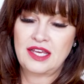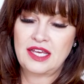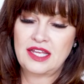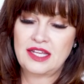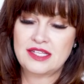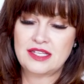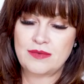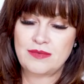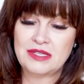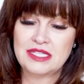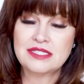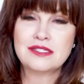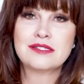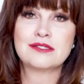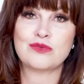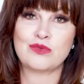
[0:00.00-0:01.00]
It is, I mean,
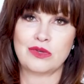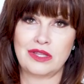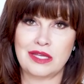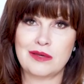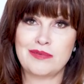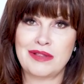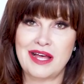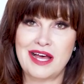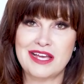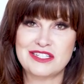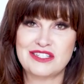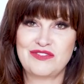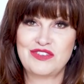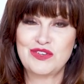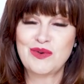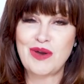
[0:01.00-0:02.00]
this is really
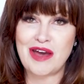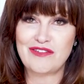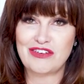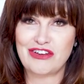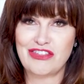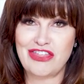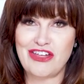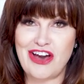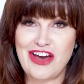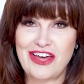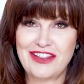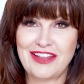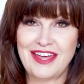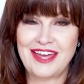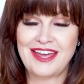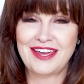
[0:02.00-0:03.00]
plush. If you ever
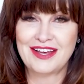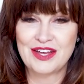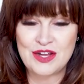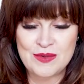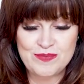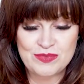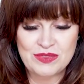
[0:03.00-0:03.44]
thought like